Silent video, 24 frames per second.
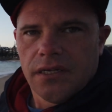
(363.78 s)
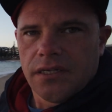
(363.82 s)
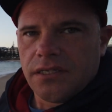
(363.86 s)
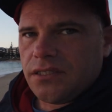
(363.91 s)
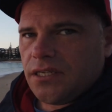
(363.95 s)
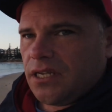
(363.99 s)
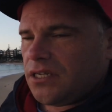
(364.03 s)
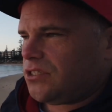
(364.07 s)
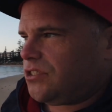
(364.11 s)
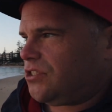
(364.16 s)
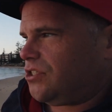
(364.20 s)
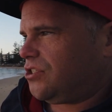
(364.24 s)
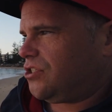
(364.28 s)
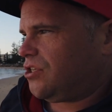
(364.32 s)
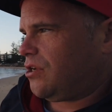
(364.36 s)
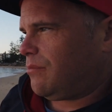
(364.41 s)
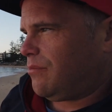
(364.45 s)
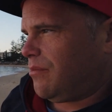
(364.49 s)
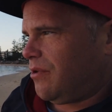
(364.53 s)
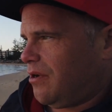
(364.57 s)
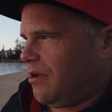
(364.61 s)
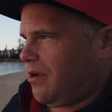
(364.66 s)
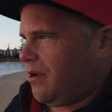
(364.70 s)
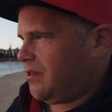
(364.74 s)
Sun's just
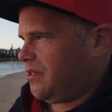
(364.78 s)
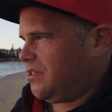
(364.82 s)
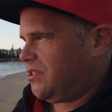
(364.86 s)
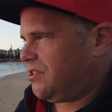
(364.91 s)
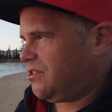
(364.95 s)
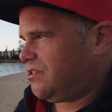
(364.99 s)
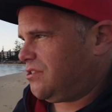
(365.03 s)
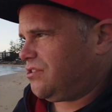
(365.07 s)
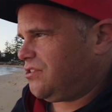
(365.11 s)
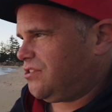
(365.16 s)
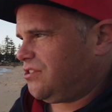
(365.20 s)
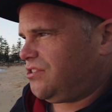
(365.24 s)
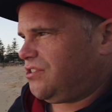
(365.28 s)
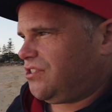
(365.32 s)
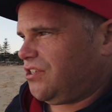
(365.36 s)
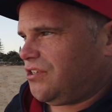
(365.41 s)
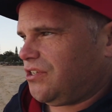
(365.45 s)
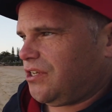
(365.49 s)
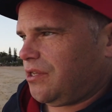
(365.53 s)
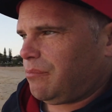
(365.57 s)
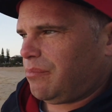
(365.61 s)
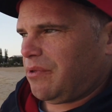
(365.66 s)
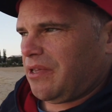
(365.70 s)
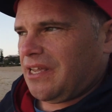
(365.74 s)
gone behind this
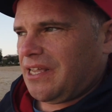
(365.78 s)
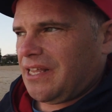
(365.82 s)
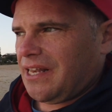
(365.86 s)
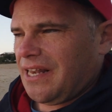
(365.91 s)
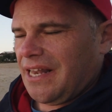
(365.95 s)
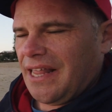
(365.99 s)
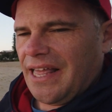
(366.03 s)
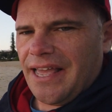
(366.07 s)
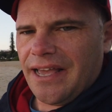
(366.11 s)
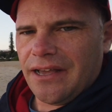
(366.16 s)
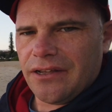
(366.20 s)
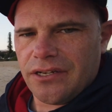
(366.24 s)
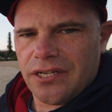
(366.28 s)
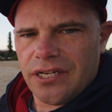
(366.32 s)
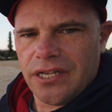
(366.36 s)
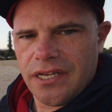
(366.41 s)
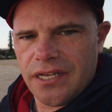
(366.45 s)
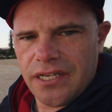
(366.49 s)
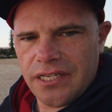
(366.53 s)
dirty big cloud.